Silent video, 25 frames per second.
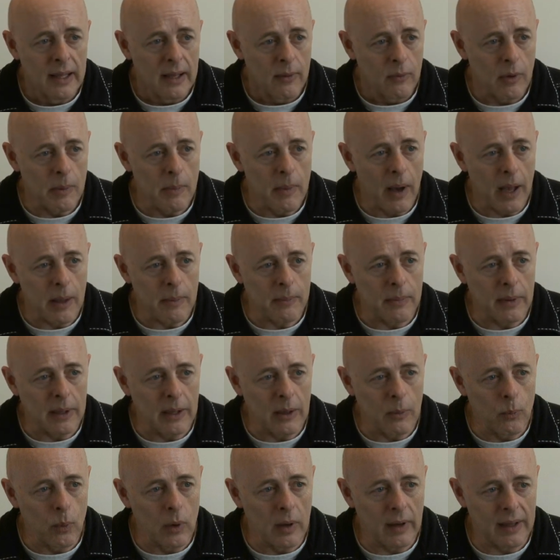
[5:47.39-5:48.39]
We might
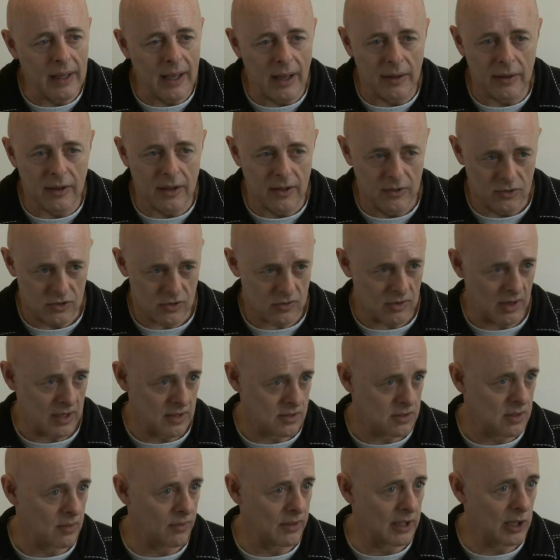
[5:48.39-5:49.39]
be working under
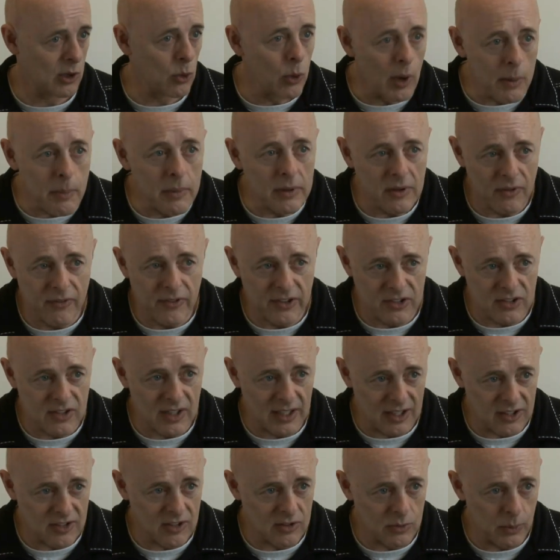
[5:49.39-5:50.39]
constraints of the equipment and
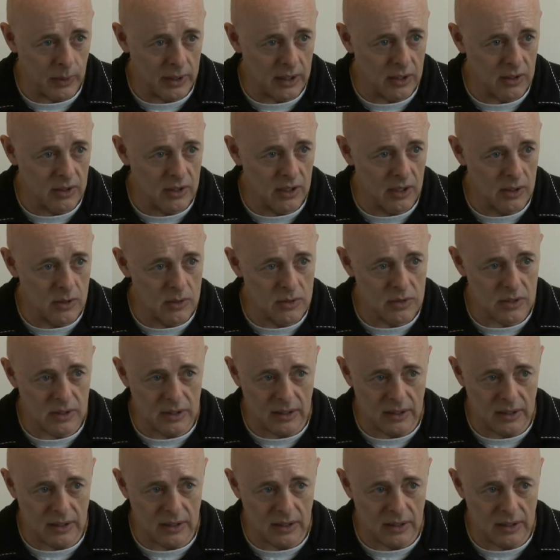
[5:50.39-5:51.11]
facilities we can use,